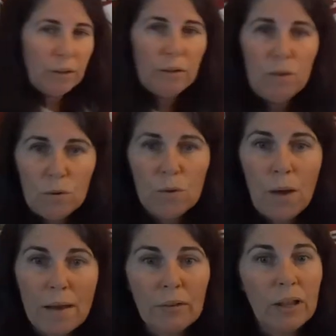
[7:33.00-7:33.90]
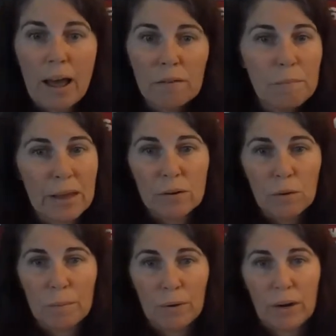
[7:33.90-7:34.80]
you do have a lot of men who
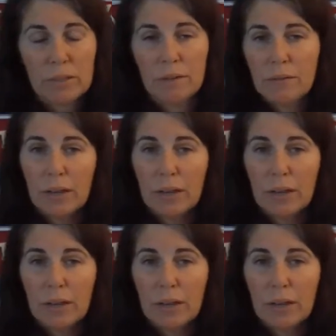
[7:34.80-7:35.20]
are progressives.